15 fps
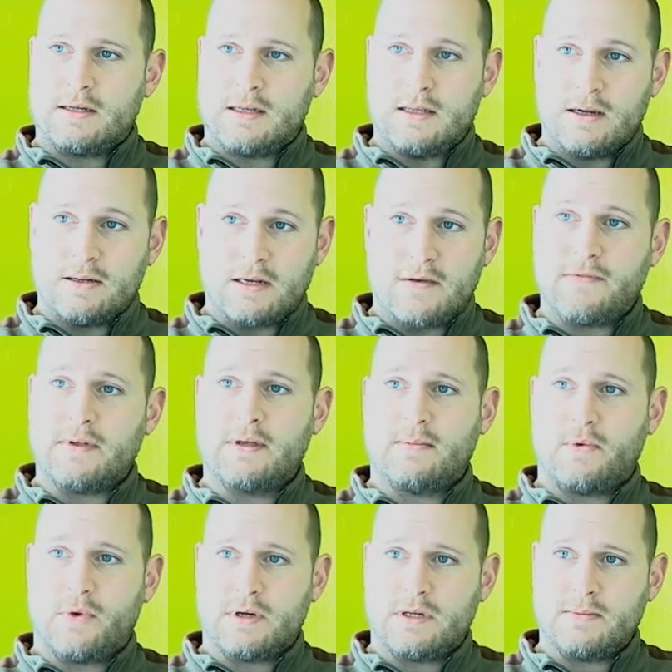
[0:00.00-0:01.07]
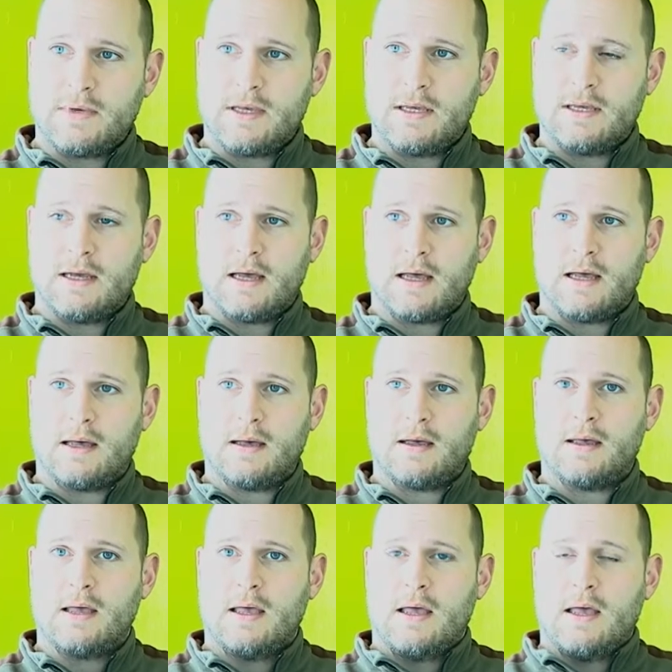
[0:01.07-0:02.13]
They're definitely important to me.
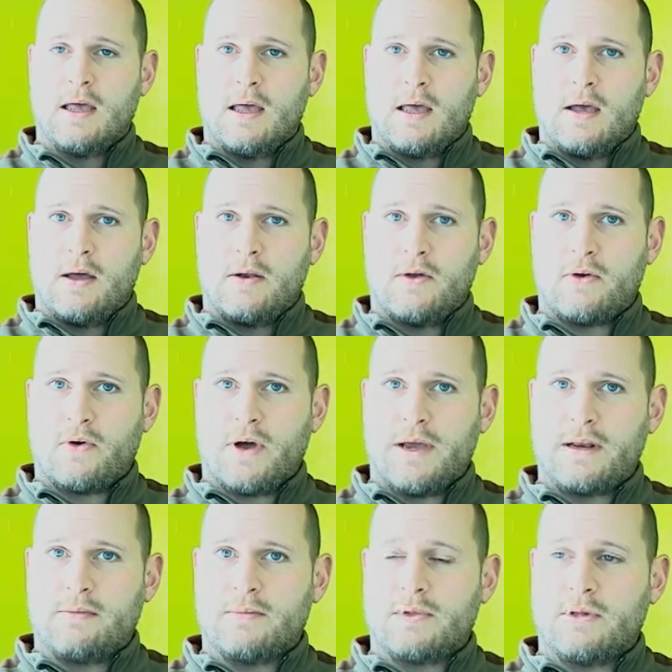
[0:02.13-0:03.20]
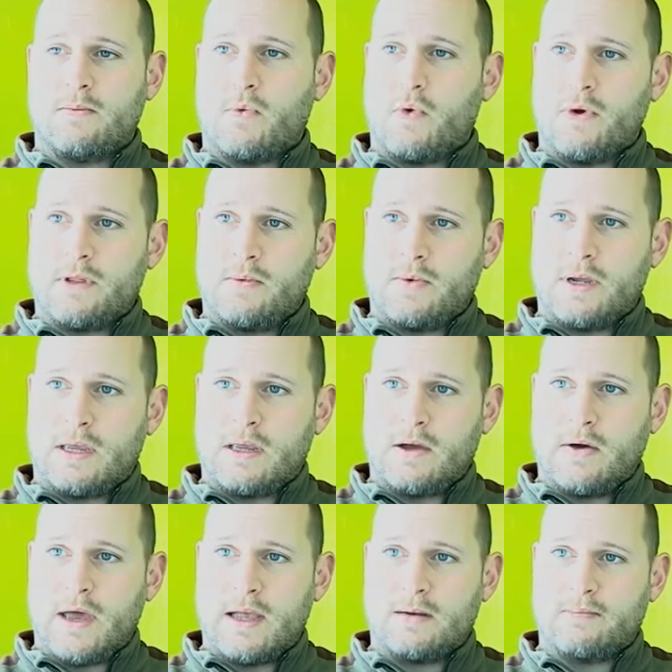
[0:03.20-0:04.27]
Local items, the more that we can
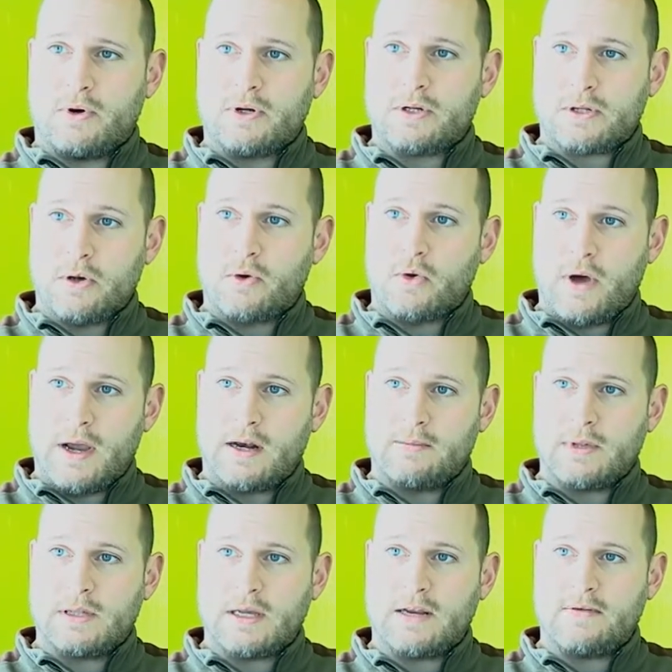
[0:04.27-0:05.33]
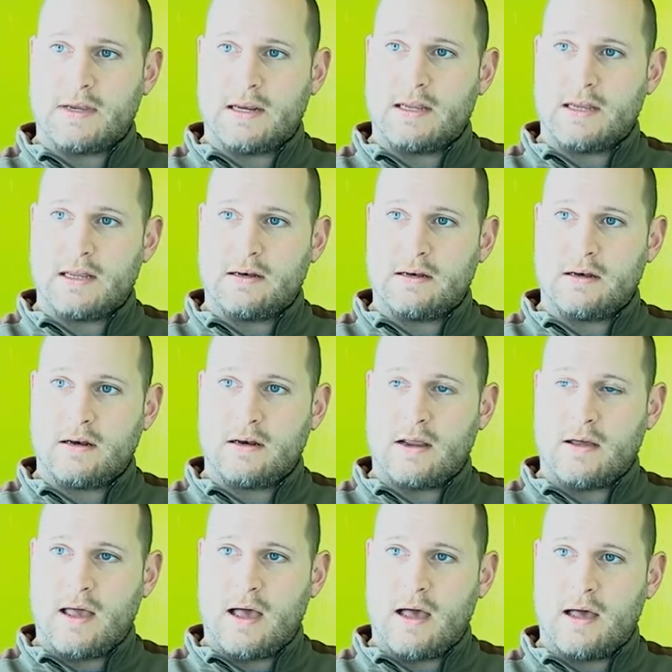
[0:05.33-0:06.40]
go ahead and purchase local item instead of getting it
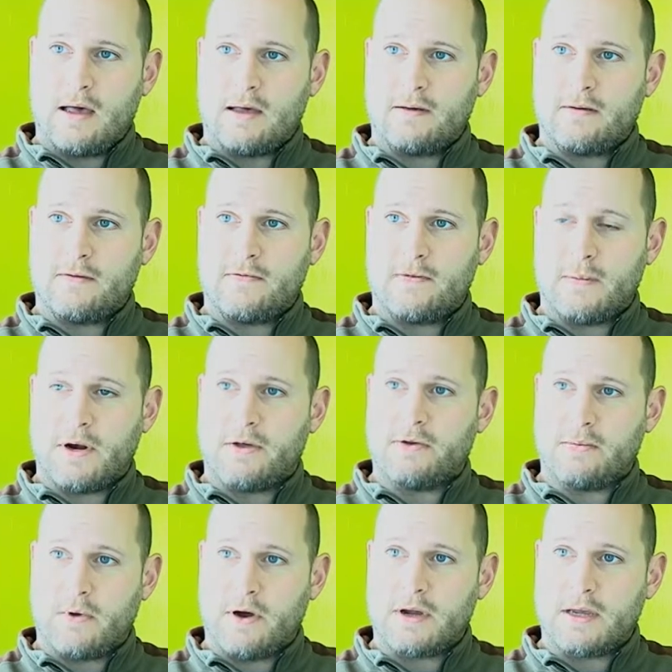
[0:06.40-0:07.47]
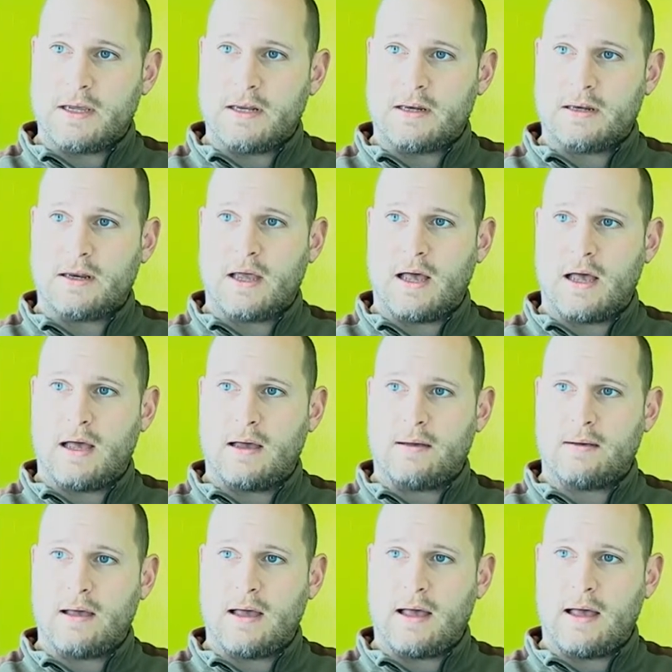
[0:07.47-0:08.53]
from another market,
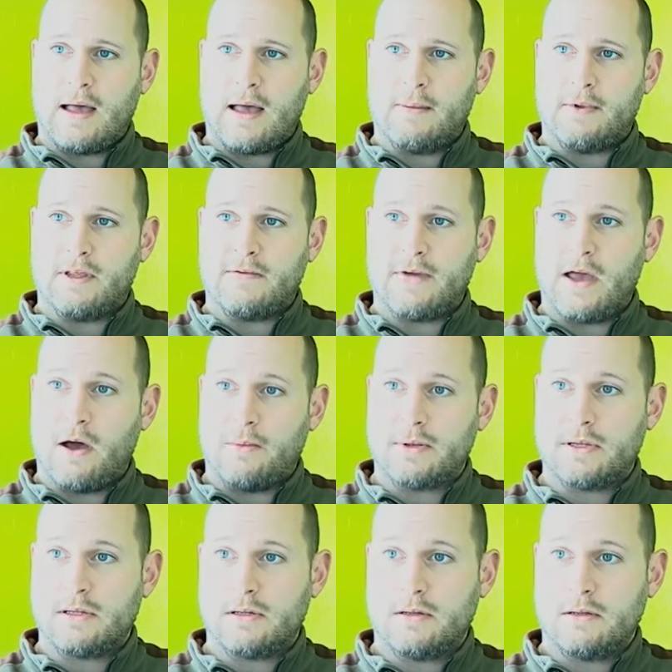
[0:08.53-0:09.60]
I believe helps